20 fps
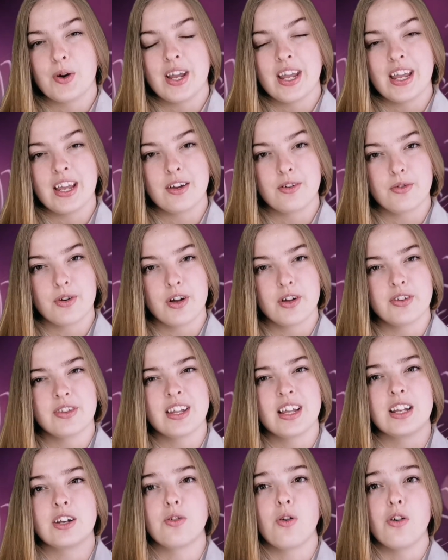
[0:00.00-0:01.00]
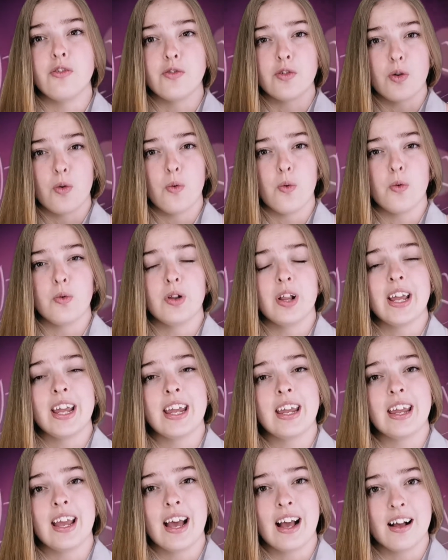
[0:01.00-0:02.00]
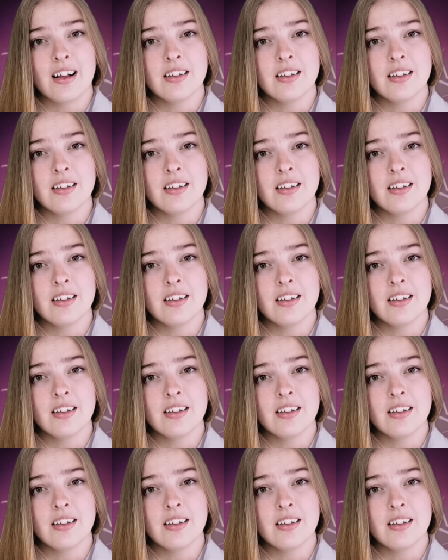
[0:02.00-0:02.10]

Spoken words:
your hair growth and overall hair